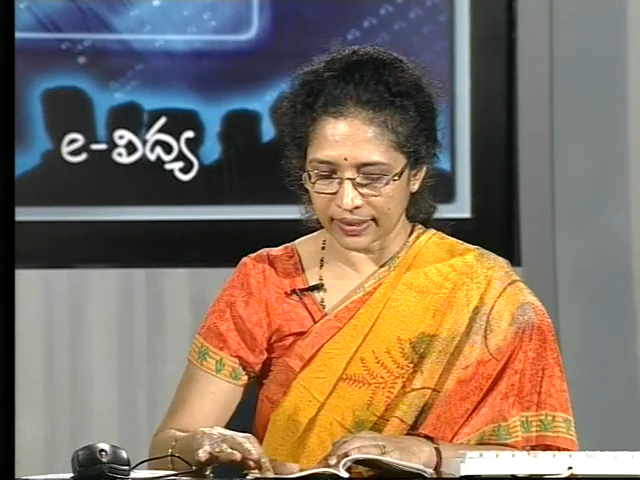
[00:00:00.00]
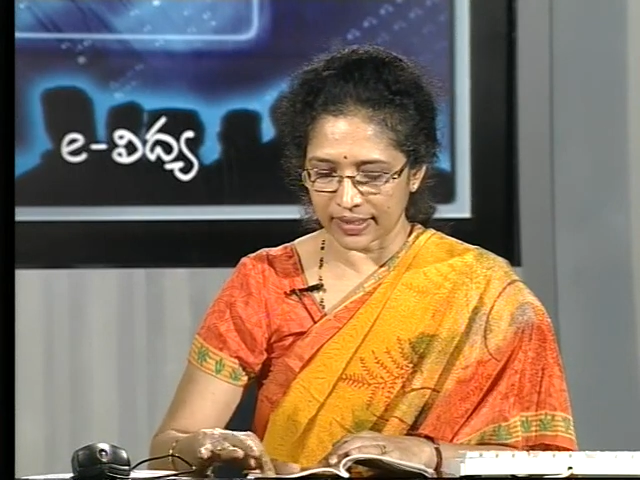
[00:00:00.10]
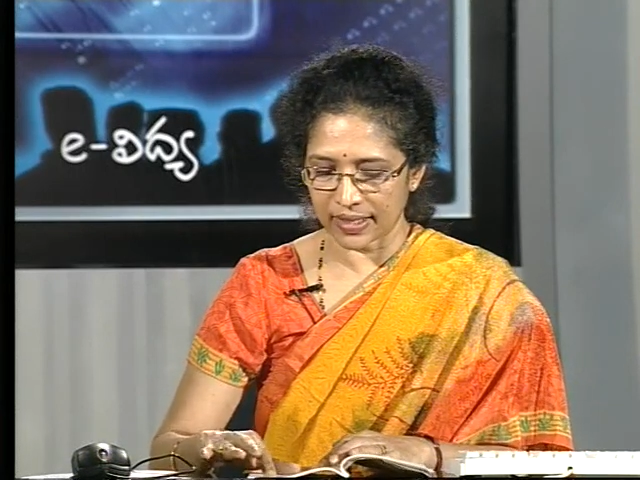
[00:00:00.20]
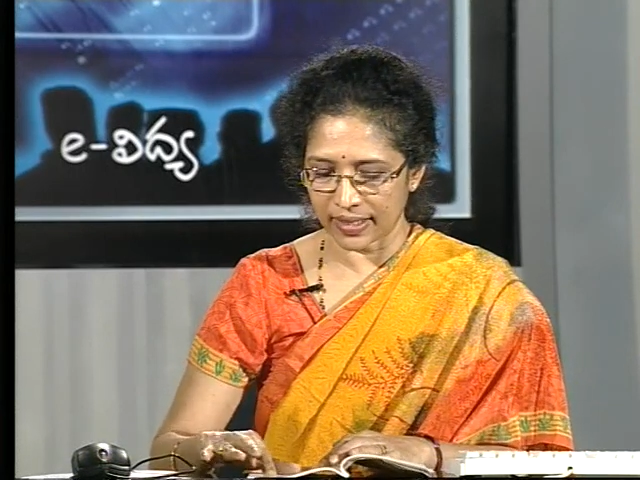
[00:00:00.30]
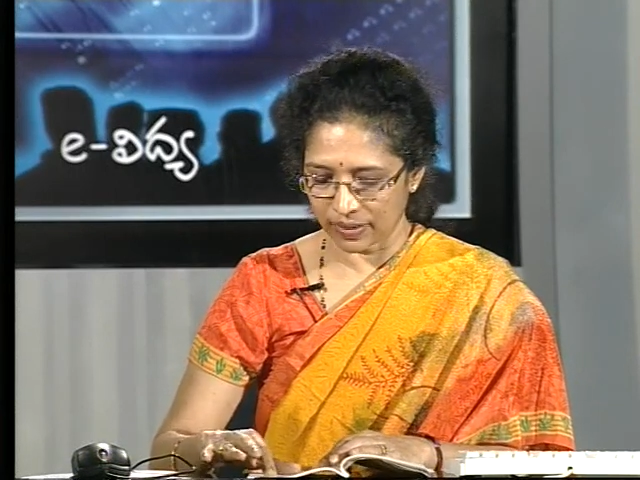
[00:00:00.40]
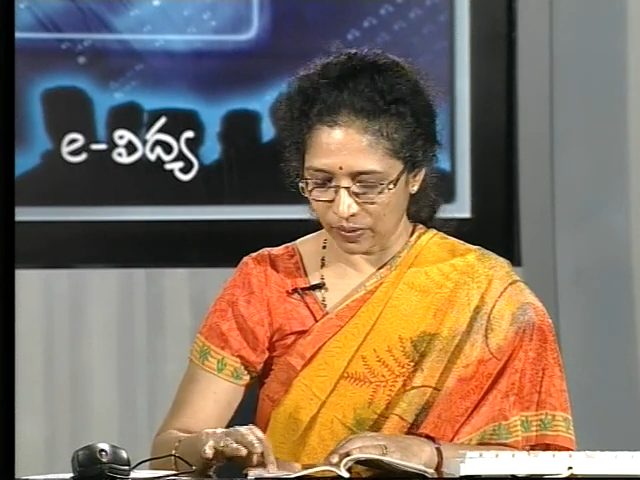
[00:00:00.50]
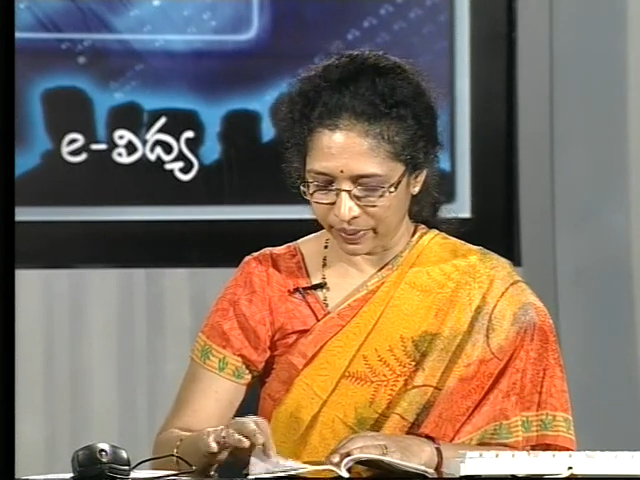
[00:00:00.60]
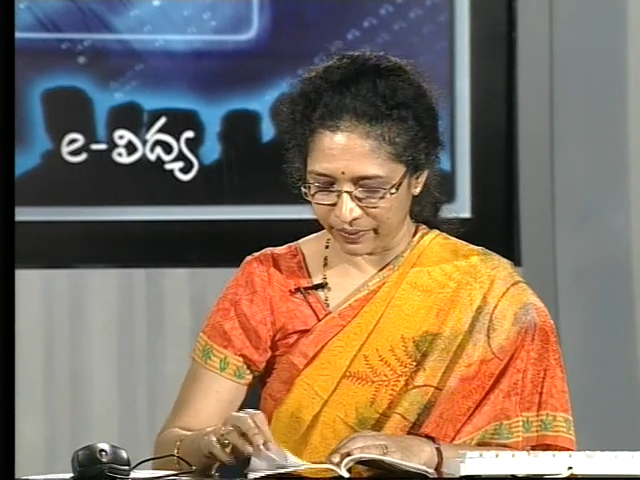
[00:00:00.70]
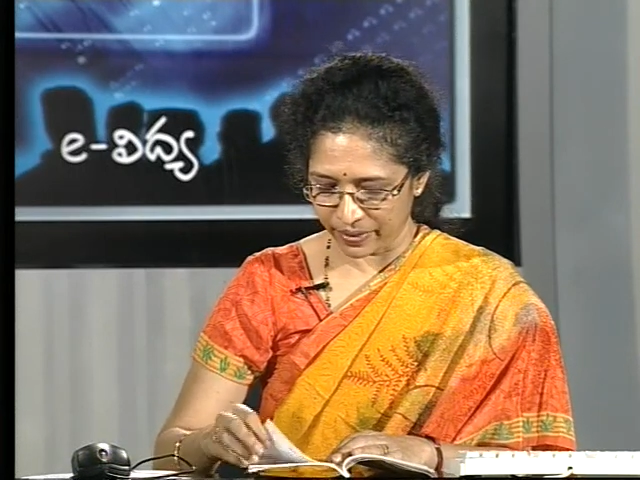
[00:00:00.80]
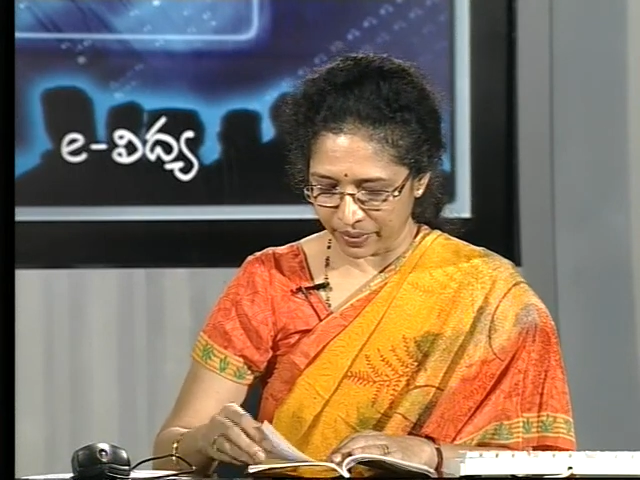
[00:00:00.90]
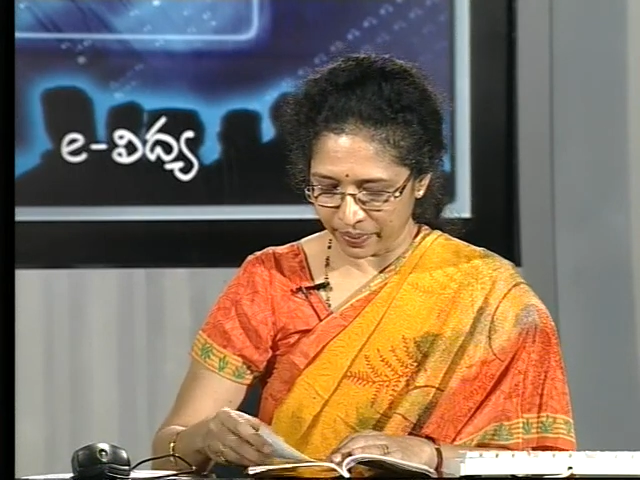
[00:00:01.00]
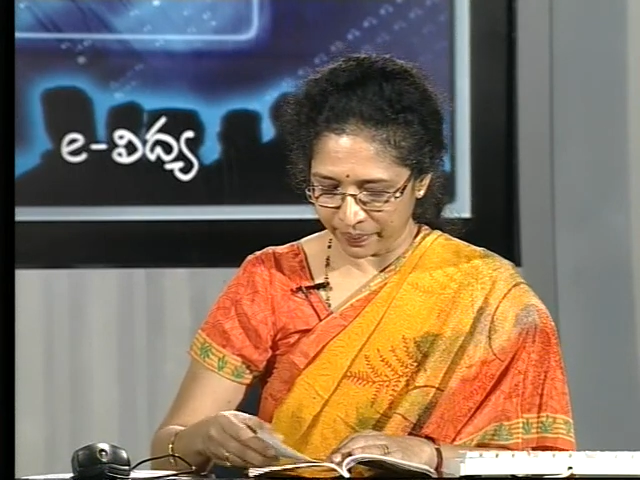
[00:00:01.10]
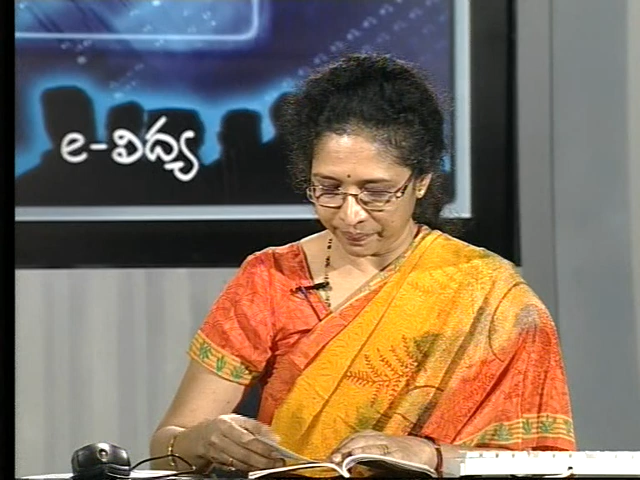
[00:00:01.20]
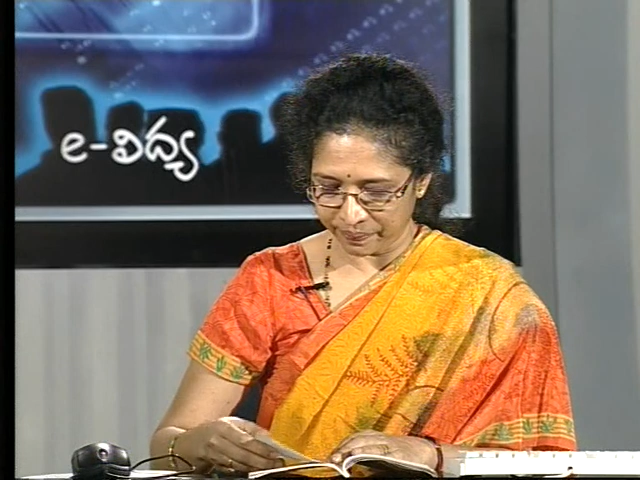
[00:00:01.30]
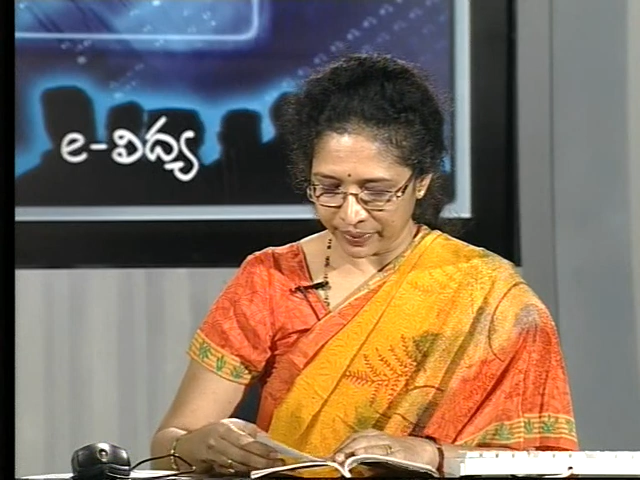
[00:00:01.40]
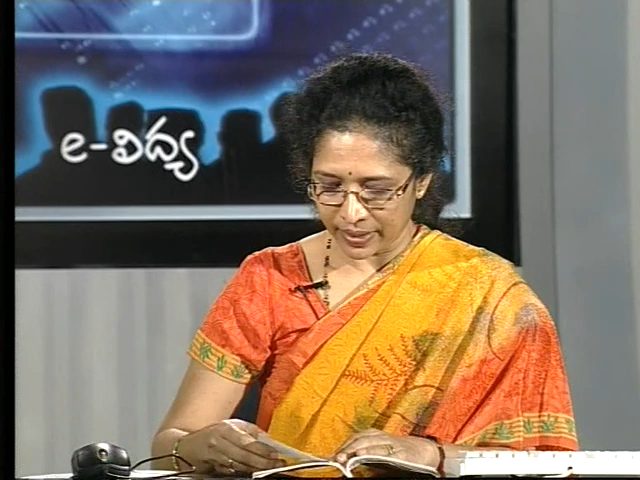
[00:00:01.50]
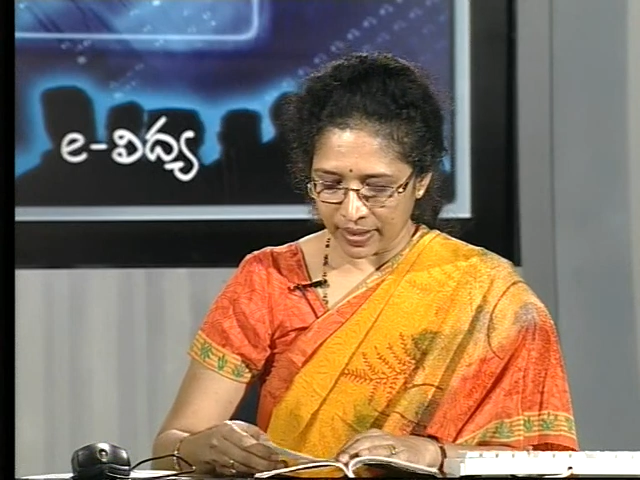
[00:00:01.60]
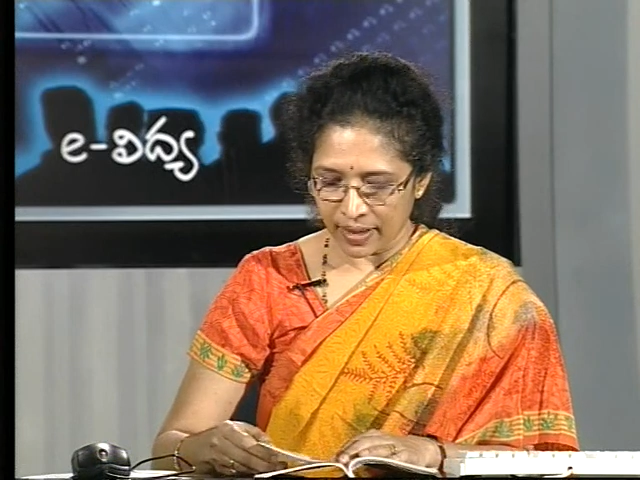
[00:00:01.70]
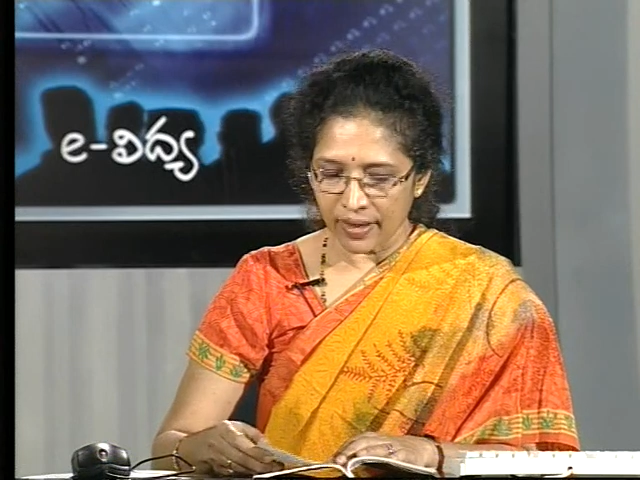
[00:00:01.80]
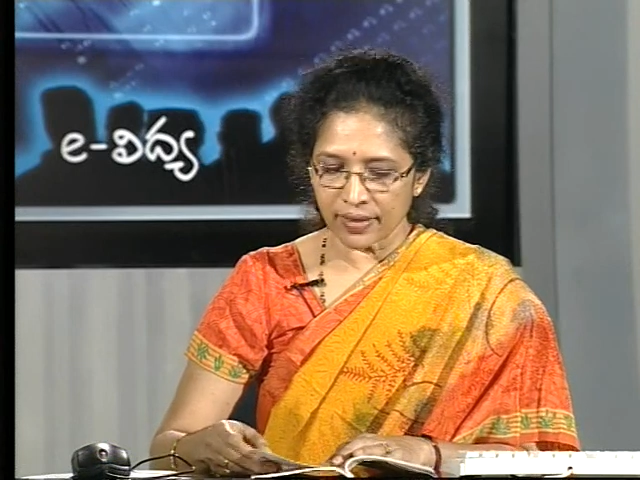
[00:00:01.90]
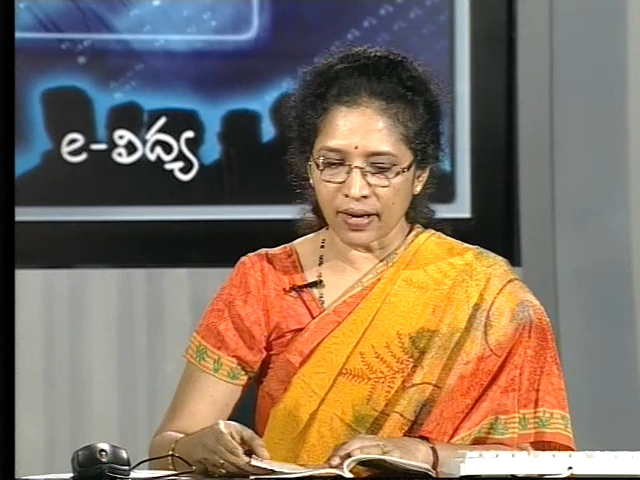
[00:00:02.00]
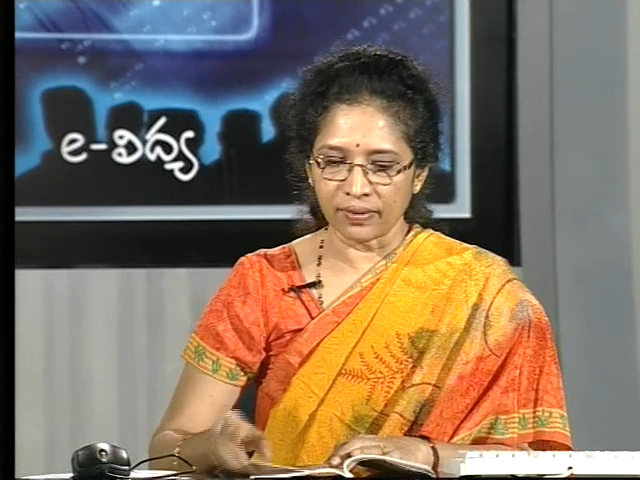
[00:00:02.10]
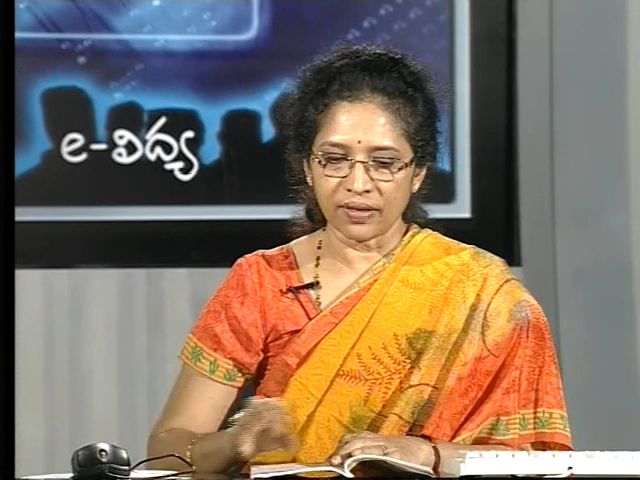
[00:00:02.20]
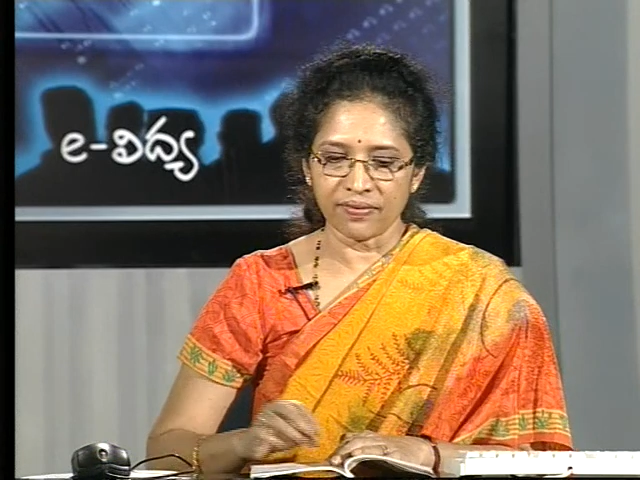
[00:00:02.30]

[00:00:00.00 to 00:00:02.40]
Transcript: just like the open window. Now